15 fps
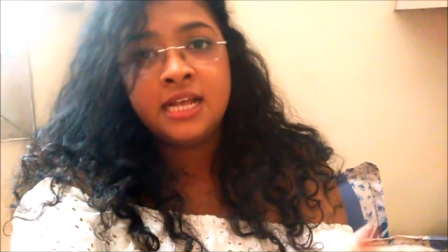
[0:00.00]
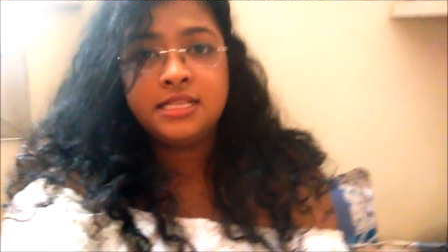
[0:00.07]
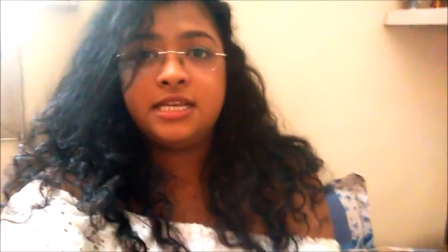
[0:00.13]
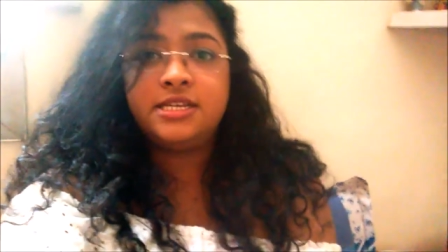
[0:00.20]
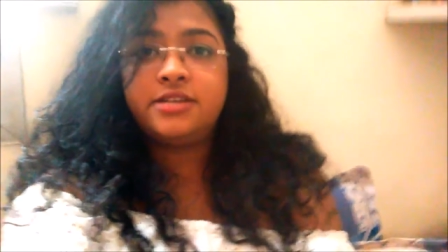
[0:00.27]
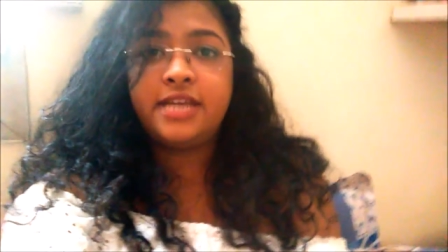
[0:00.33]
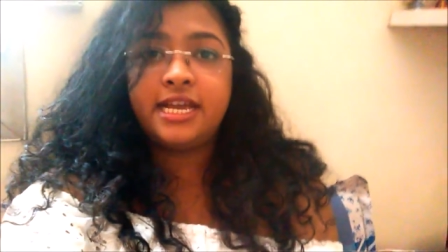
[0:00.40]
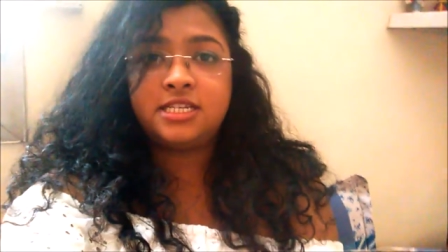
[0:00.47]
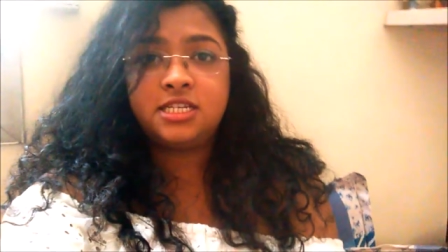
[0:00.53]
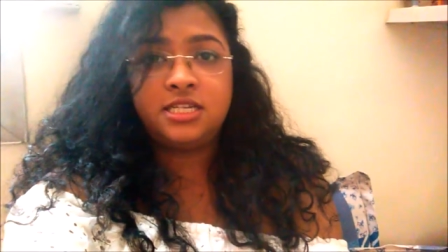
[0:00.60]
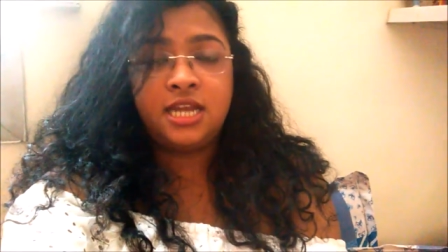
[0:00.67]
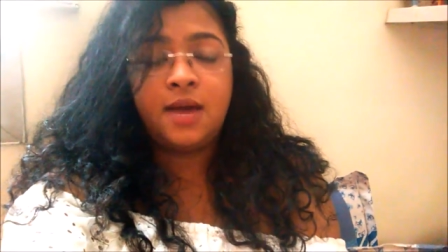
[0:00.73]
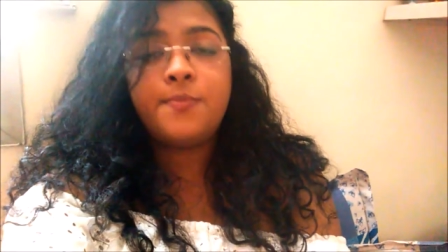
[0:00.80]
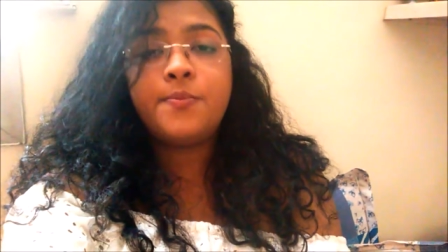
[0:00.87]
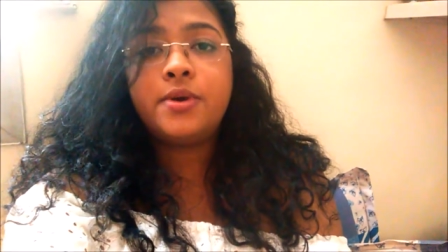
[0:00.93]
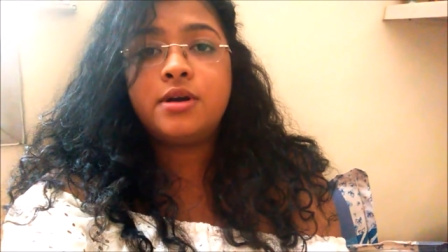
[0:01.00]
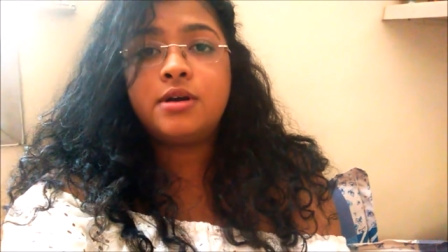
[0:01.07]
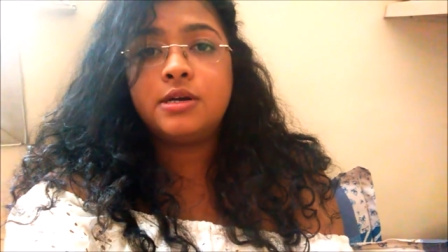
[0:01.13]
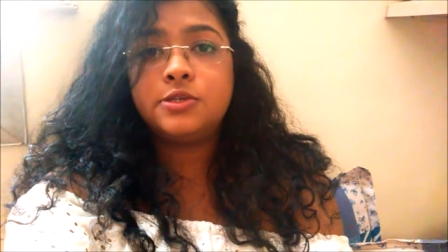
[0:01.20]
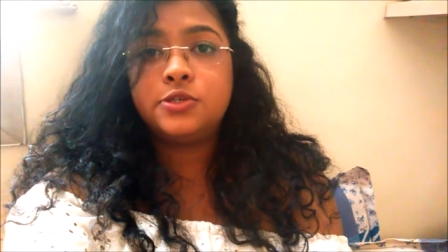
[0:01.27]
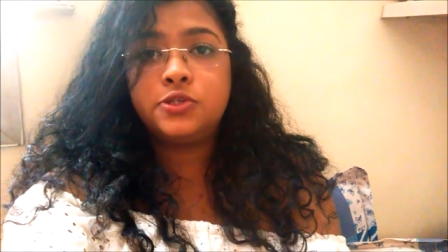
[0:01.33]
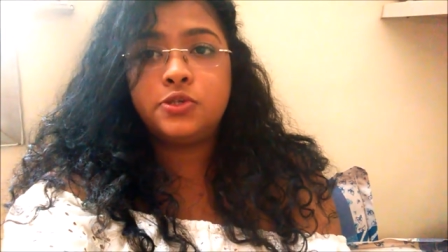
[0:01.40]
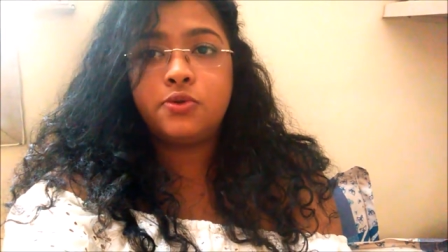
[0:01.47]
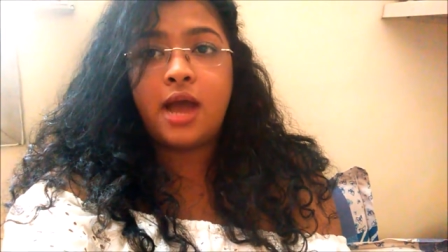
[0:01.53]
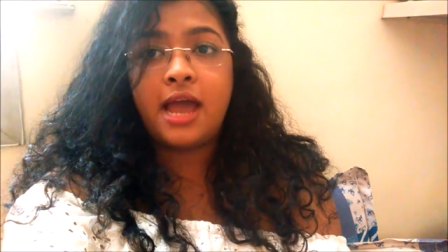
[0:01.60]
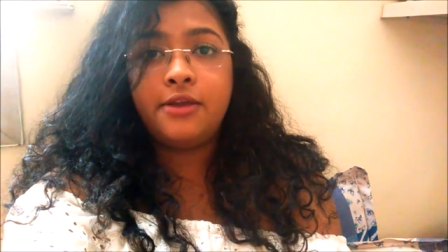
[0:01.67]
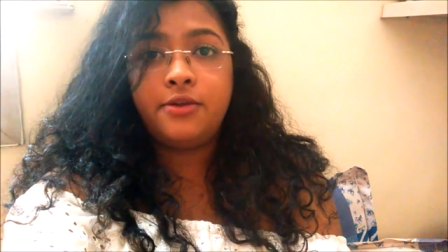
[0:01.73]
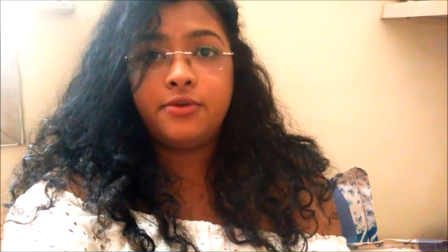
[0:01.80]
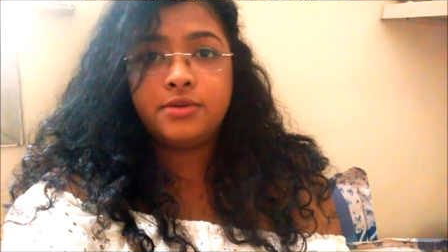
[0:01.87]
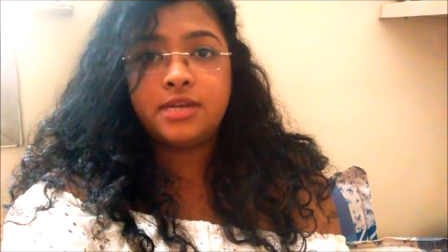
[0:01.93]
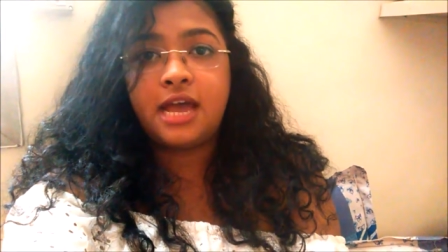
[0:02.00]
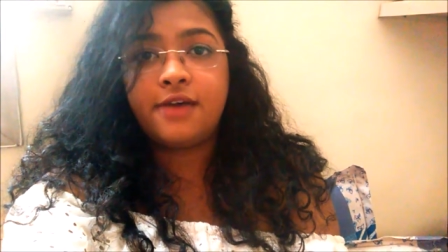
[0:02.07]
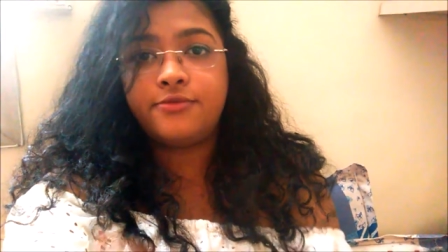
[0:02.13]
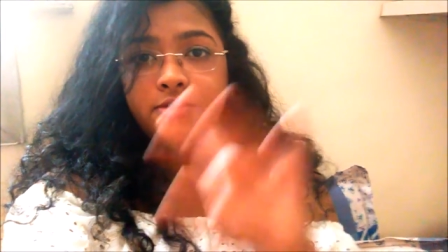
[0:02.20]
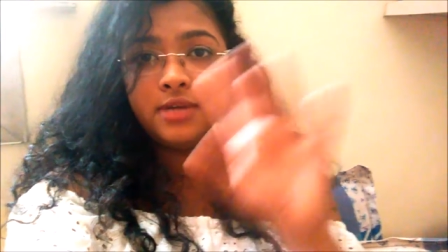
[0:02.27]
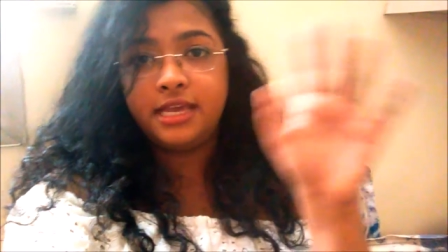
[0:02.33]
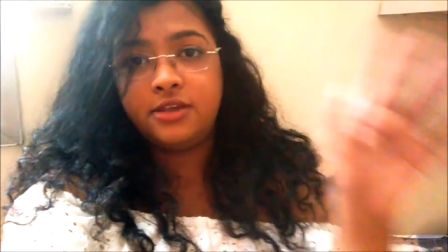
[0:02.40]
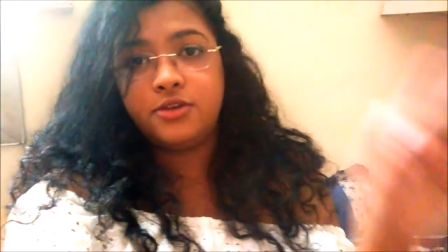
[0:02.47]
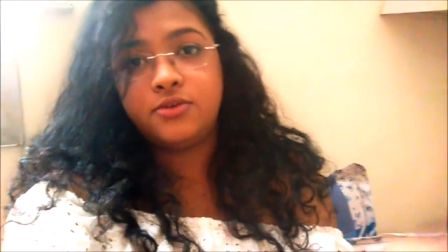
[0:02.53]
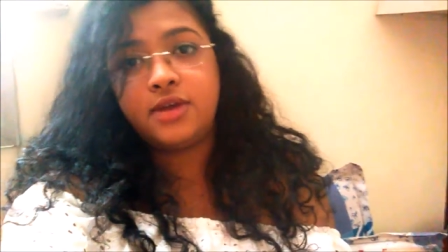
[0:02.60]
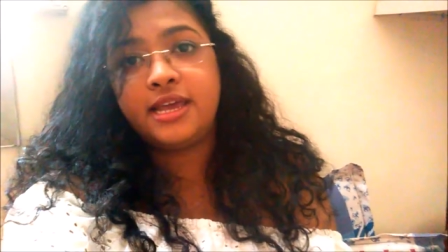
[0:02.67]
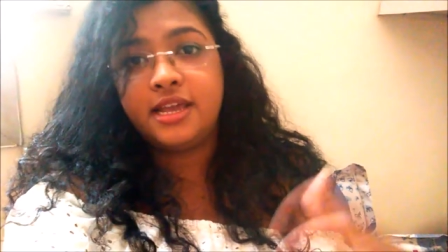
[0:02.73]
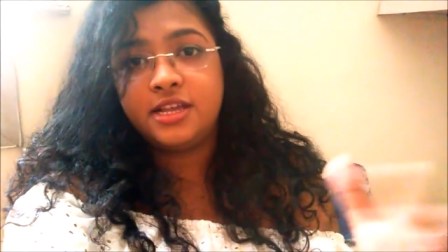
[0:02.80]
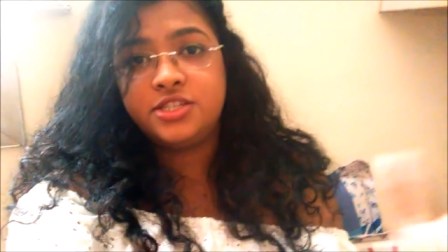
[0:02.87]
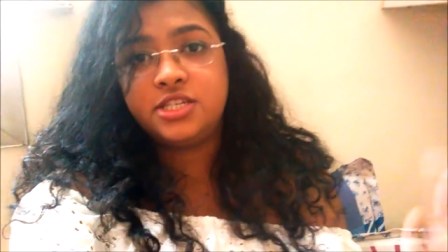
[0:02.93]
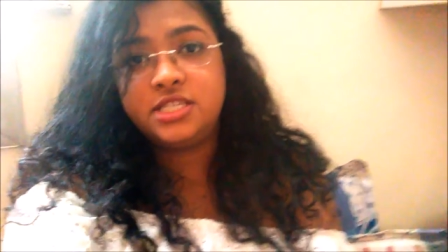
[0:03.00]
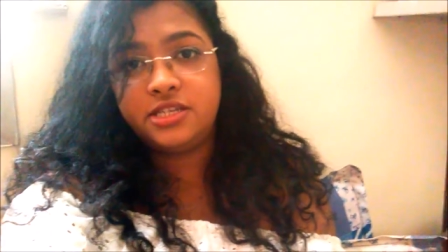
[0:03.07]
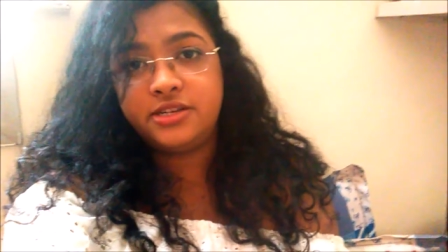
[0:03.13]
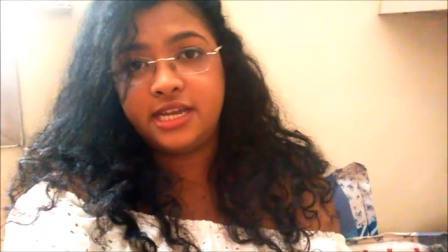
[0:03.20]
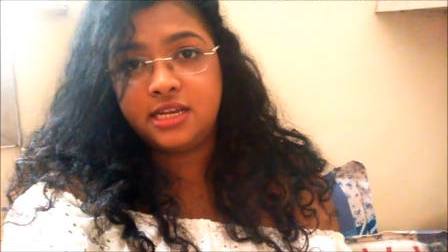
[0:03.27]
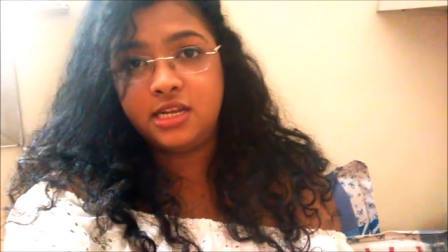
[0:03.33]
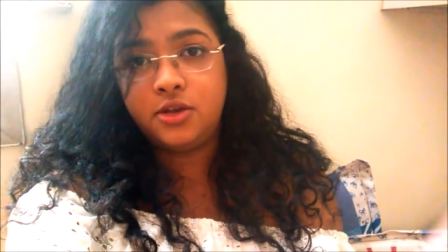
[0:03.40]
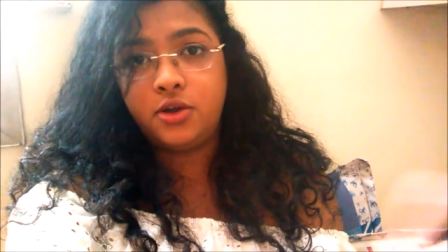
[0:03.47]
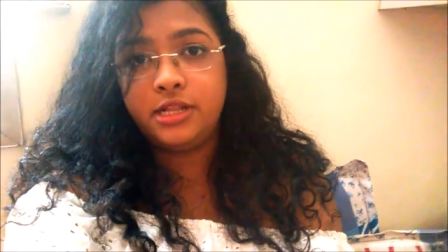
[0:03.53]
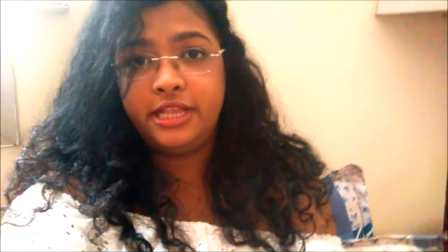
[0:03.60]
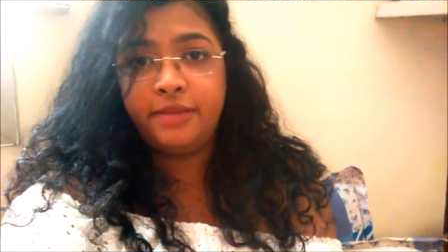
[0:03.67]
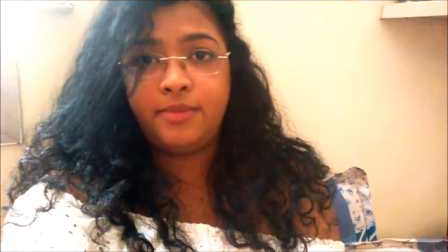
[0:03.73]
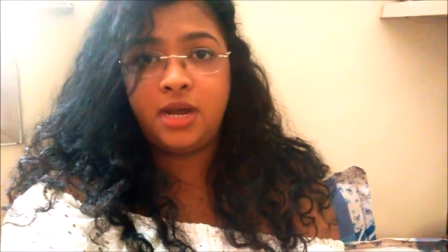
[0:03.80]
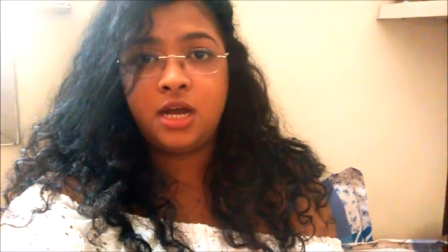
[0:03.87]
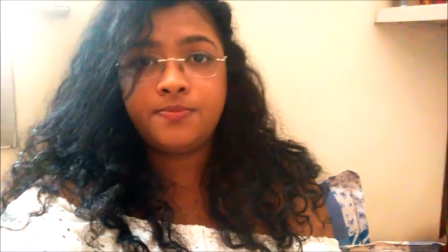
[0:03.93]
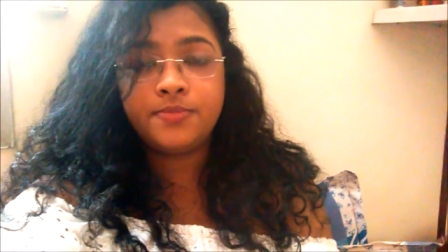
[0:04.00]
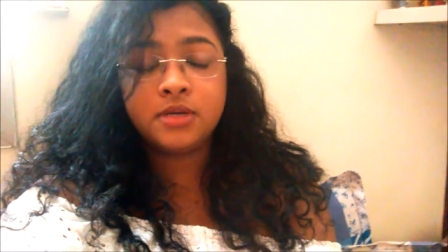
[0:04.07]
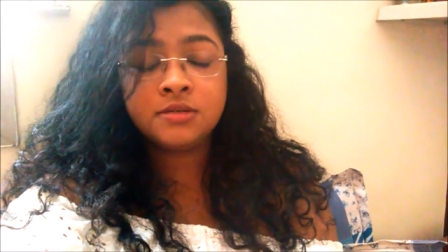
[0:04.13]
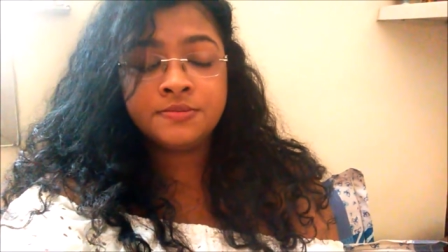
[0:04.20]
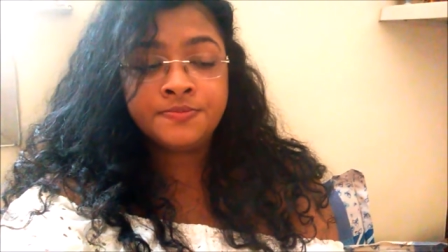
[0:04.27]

the direct number, so I don't have to, like, you know, I can just directly call them up.